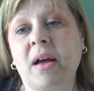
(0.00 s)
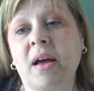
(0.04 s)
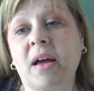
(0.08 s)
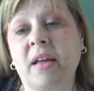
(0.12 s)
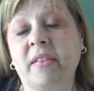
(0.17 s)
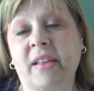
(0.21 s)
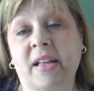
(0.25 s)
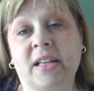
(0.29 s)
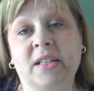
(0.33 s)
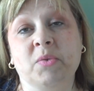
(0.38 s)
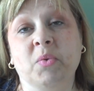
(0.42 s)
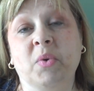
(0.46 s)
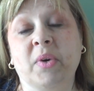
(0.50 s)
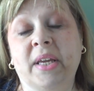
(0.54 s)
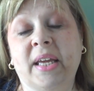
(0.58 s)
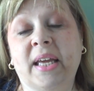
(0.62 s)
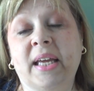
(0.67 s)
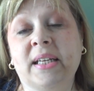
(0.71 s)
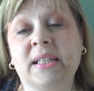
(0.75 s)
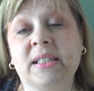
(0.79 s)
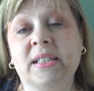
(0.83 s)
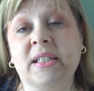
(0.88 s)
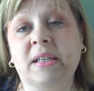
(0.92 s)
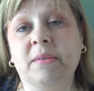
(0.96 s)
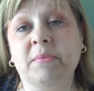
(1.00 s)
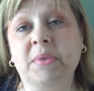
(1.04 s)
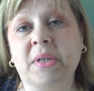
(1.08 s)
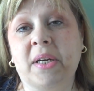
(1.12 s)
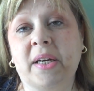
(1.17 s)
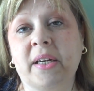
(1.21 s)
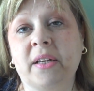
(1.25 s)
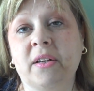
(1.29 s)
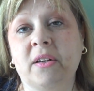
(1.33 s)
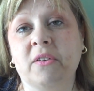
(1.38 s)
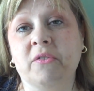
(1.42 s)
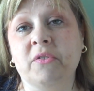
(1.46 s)
And that's what he ended up
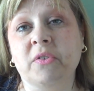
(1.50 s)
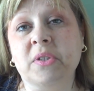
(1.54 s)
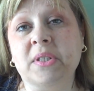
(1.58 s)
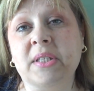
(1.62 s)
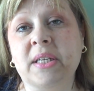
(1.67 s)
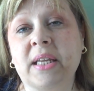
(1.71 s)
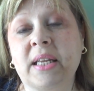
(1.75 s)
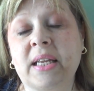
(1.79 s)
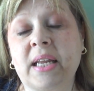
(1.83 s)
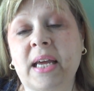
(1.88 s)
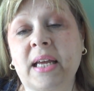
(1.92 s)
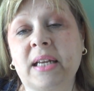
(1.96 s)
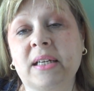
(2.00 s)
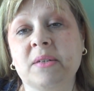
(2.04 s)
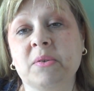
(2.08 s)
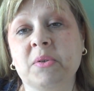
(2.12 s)
dying of, in the end.